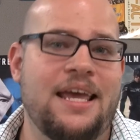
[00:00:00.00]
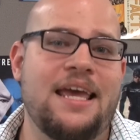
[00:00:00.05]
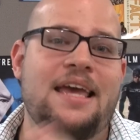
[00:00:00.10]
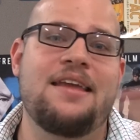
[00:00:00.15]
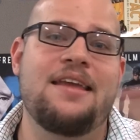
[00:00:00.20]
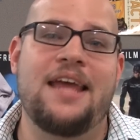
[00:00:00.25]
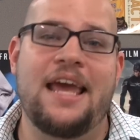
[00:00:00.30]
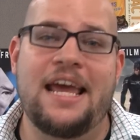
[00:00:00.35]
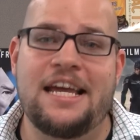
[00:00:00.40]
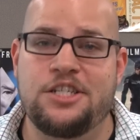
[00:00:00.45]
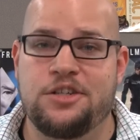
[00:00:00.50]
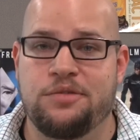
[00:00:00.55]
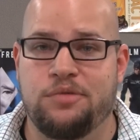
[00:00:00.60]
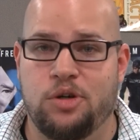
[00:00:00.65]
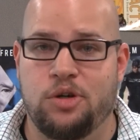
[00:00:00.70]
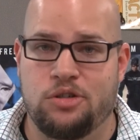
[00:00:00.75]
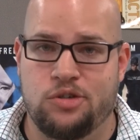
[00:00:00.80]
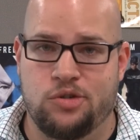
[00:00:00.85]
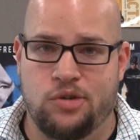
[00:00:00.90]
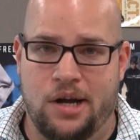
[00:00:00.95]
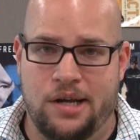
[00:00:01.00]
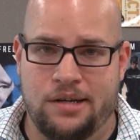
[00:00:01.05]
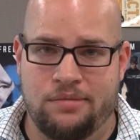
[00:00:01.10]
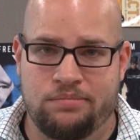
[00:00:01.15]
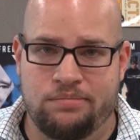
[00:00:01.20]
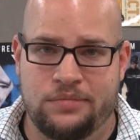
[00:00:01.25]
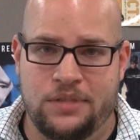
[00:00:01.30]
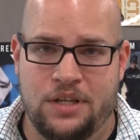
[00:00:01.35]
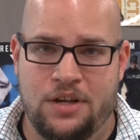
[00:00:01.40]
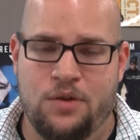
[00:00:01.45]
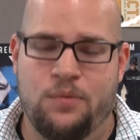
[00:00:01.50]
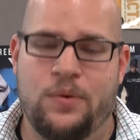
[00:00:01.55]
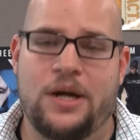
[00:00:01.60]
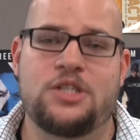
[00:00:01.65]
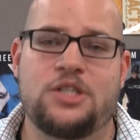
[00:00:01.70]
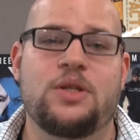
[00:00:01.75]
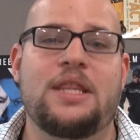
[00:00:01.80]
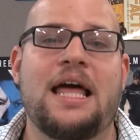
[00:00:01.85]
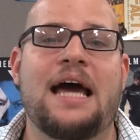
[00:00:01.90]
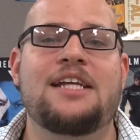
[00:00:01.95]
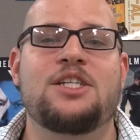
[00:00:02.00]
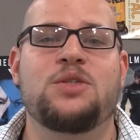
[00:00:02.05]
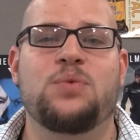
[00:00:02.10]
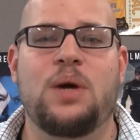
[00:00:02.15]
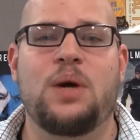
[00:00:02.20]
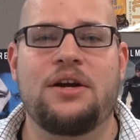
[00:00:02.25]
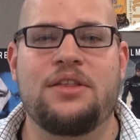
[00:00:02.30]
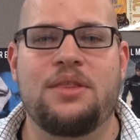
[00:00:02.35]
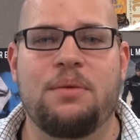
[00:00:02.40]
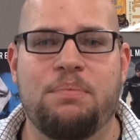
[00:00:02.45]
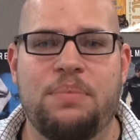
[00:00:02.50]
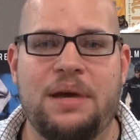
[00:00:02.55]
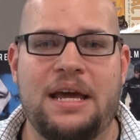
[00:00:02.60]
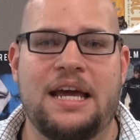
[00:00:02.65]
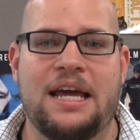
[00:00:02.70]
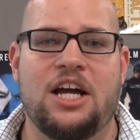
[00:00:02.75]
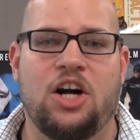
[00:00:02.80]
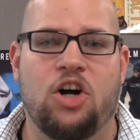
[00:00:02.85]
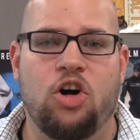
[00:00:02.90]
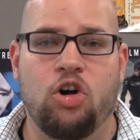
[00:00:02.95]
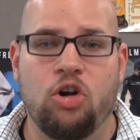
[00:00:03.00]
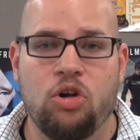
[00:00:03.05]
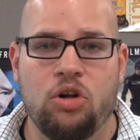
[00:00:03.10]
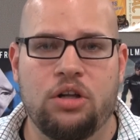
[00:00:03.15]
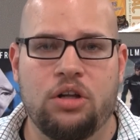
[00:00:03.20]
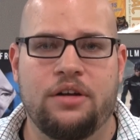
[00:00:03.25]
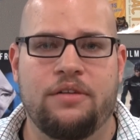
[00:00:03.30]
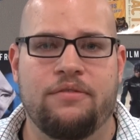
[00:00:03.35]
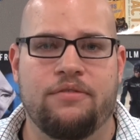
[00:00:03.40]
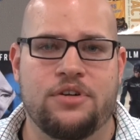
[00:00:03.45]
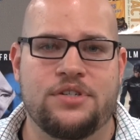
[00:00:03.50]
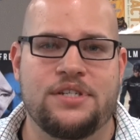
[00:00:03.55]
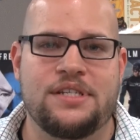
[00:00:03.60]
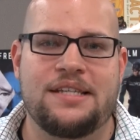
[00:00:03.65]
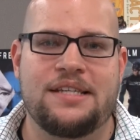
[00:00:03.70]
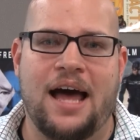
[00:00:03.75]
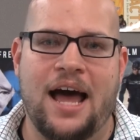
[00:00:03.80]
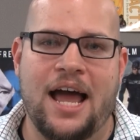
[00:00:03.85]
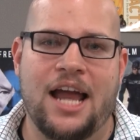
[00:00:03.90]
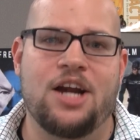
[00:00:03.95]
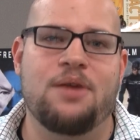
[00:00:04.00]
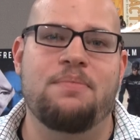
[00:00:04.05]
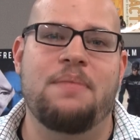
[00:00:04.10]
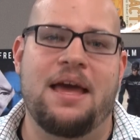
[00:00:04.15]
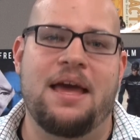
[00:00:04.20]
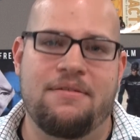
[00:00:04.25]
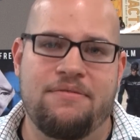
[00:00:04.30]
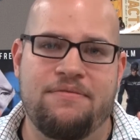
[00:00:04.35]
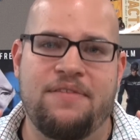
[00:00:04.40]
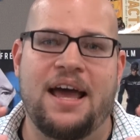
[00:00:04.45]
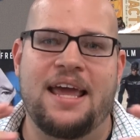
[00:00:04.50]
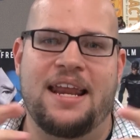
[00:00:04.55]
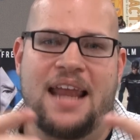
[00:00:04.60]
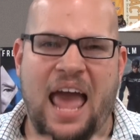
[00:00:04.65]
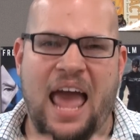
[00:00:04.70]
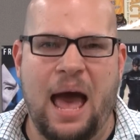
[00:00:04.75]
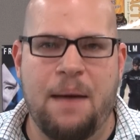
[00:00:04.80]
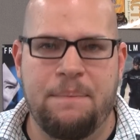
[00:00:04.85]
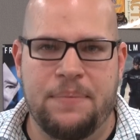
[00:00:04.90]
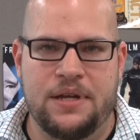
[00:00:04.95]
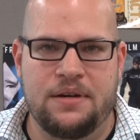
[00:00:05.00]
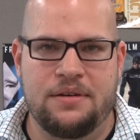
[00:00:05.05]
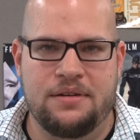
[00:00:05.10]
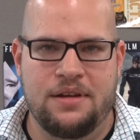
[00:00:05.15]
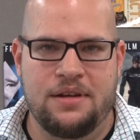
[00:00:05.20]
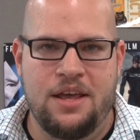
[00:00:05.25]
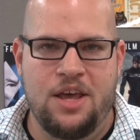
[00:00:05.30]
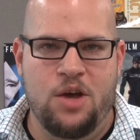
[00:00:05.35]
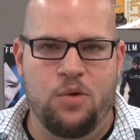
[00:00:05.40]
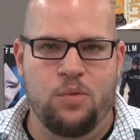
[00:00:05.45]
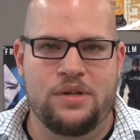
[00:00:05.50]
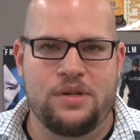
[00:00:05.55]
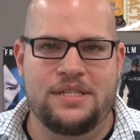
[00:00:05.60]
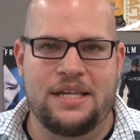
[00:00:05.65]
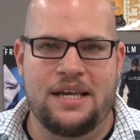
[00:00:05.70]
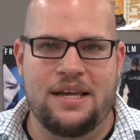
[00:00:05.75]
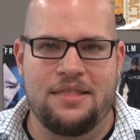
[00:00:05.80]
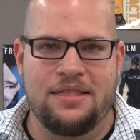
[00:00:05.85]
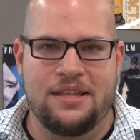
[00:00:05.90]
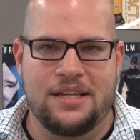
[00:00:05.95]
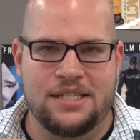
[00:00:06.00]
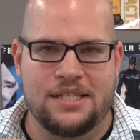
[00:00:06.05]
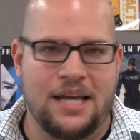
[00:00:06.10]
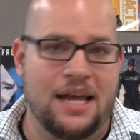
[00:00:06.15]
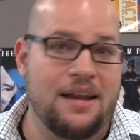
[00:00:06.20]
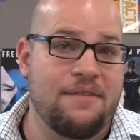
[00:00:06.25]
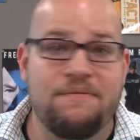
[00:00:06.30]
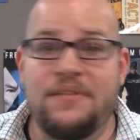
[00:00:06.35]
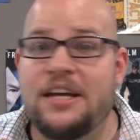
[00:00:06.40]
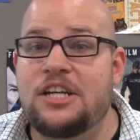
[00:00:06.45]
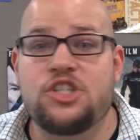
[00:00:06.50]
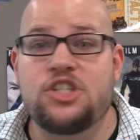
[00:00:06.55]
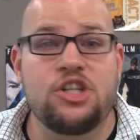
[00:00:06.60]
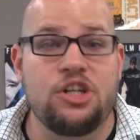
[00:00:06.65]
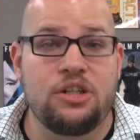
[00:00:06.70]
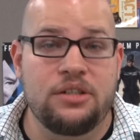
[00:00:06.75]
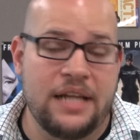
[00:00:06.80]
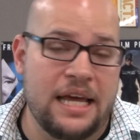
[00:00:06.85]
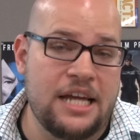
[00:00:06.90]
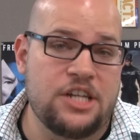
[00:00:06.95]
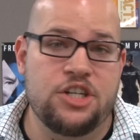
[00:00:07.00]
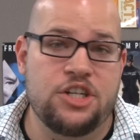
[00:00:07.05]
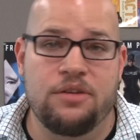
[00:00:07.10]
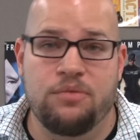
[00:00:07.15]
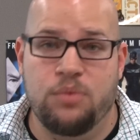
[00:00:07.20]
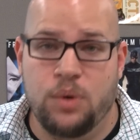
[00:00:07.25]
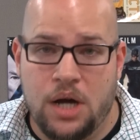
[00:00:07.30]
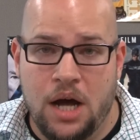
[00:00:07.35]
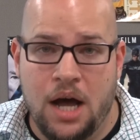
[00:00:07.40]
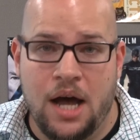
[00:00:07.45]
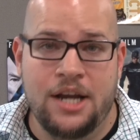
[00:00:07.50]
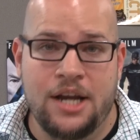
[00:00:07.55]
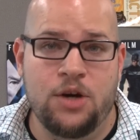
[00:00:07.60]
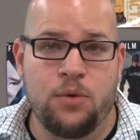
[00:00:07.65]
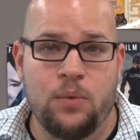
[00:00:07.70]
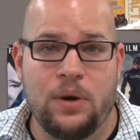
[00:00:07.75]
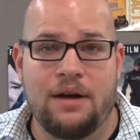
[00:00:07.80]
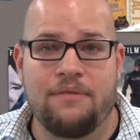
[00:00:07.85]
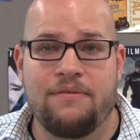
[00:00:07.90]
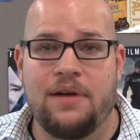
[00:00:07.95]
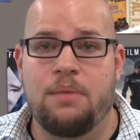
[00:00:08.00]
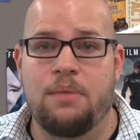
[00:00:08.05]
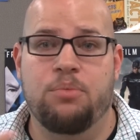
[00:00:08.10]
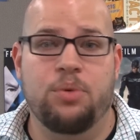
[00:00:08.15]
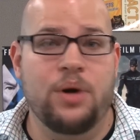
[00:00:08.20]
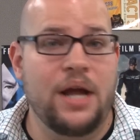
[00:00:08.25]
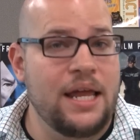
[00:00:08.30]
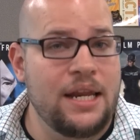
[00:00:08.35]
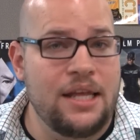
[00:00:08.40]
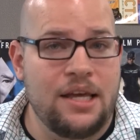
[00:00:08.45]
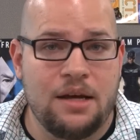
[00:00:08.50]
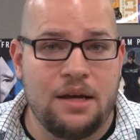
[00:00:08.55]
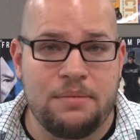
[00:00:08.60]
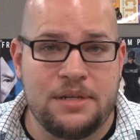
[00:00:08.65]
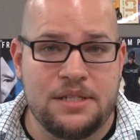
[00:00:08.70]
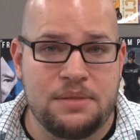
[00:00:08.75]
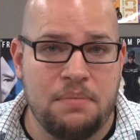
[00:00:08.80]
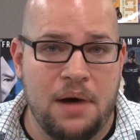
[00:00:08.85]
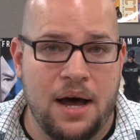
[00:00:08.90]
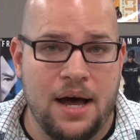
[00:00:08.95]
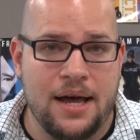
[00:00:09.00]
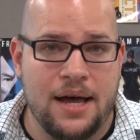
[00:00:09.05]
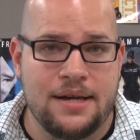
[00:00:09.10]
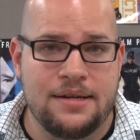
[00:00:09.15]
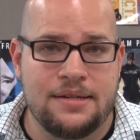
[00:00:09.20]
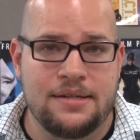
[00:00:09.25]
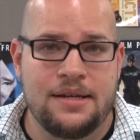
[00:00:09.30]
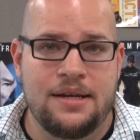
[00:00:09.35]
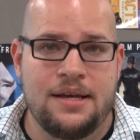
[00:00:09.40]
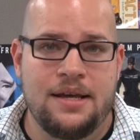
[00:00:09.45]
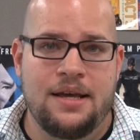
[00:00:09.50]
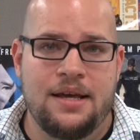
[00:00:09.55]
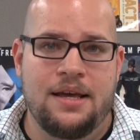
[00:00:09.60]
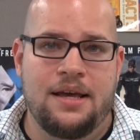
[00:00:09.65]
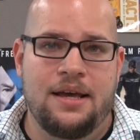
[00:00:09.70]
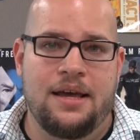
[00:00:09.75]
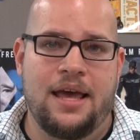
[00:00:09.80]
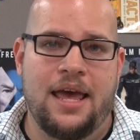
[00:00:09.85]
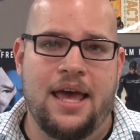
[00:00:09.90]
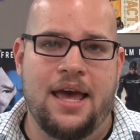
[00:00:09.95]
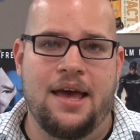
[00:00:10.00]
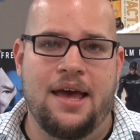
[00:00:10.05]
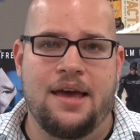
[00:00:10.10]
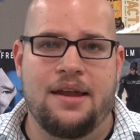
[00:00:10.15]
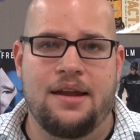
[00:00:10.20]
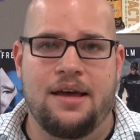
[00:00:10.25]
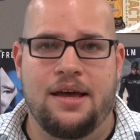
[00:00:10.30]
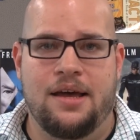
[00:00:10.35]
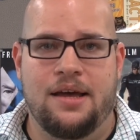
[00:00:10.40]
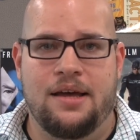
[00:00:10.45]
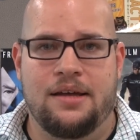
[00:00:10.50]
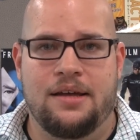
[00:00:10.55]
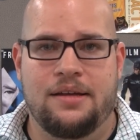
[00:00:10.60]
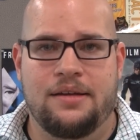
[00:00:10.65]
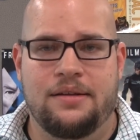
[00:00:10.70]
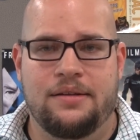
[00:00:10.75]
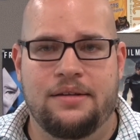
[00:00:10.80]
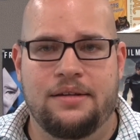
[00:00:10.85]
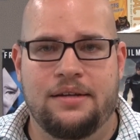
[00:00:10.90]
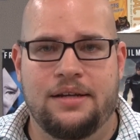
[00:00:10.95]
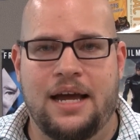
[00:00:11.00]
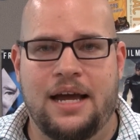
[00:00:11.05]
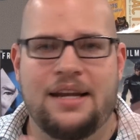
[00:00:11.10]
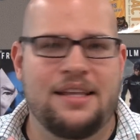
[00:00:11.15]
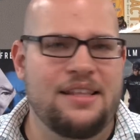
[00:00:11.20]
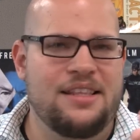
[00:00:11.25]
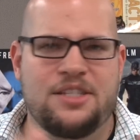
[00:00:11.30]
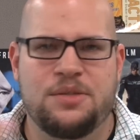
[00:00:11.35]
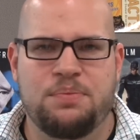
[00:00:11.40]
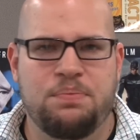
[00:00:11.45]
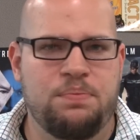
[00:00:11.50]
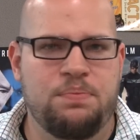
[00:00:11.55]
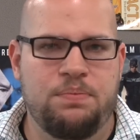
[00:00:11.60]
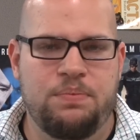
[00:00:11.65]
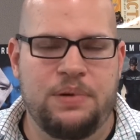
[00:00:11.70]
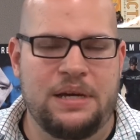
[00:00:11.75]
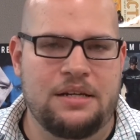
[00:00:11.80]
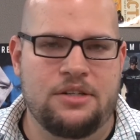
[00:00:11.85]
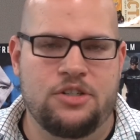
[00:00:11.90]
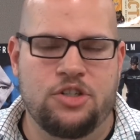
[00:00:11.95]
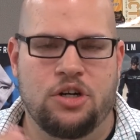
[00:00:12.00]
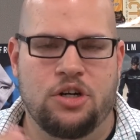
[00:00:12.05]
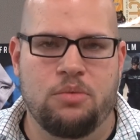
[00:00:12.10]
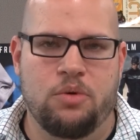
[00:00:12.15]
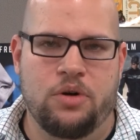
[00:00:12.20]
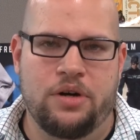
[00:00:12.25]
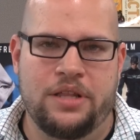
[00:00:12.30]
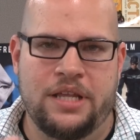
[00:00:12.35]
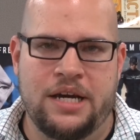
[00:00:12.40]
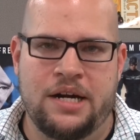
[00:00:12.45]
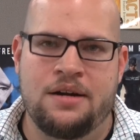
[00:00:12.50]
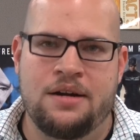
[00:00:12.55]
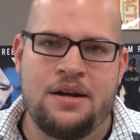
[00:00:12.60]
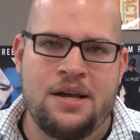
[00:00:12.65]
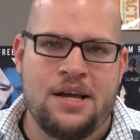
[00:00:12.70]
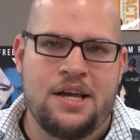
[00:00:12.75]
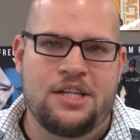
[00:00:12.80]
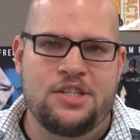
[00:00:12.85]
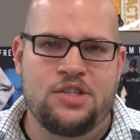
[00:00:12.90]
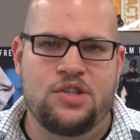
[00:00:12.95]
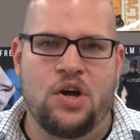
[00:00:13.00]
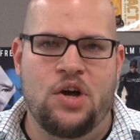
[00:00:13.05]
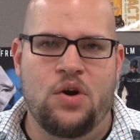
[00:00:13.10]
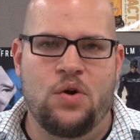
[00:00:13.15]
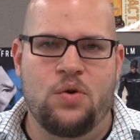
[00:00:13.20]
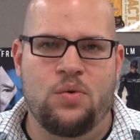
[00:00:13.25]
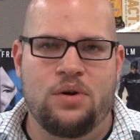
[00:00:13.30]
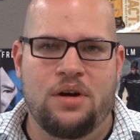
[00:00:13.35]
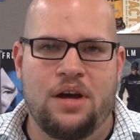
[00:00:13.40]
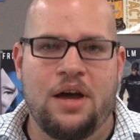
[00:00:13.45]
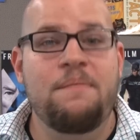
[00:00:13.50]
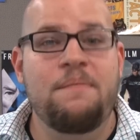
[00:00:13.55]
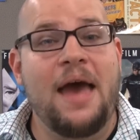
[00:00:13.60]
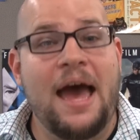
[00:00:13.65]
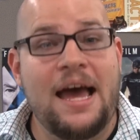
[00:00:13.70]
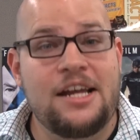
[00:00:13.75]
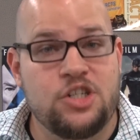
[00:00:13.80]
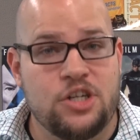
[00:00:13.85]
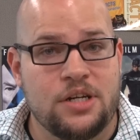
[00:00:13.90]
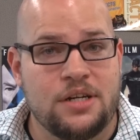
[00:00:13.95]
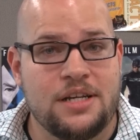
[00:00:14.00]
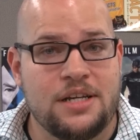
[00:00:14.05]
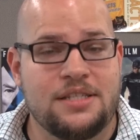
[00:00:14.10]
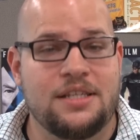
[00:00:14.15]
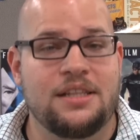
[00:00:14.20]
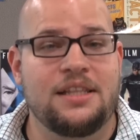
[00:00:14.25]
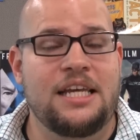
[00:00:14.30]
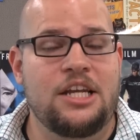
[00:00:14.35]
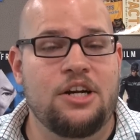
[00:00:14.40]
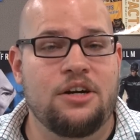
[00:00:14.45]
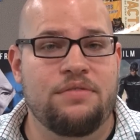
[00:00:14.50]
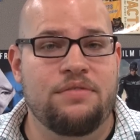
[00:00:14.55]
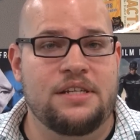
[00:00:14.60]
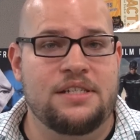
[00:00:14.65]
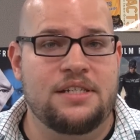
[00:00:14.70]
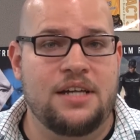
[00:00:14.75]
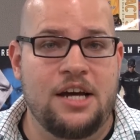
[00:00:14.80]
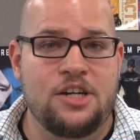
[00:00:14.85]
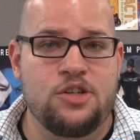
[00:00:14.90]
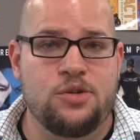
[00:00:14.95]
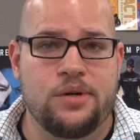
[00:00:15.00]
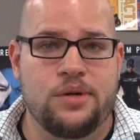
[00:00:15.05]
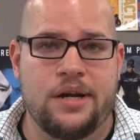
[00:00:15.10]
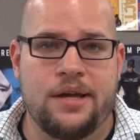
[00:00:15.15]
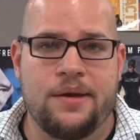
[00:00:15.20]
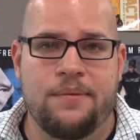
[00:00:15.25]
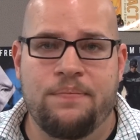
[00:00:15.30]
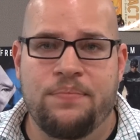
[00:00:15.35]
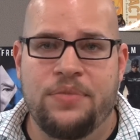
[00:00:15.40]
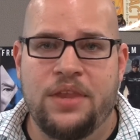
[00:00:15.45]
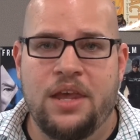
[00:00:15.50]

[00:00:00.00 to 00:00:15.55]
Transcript: in Age of Ultron, right? So that is where the big Hulk versus Iron Man fight happened was in this kind of fictional nation of Wakanda where vibranium is mined and uh, kind of this big turmoil there. So imagine, as the leader of this country,